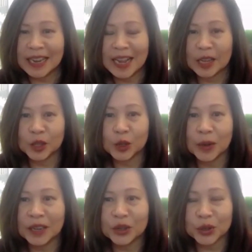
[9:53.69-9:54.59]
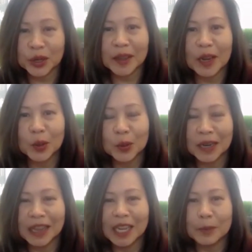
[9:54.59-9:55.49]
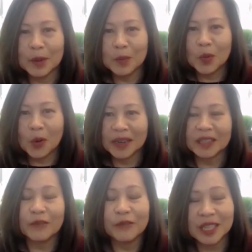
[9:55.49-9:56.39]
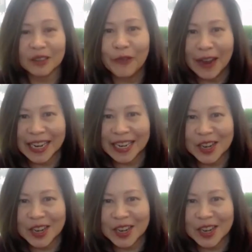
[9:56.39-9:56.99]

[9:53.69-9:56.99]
to ensure that you are a little bit more diversified,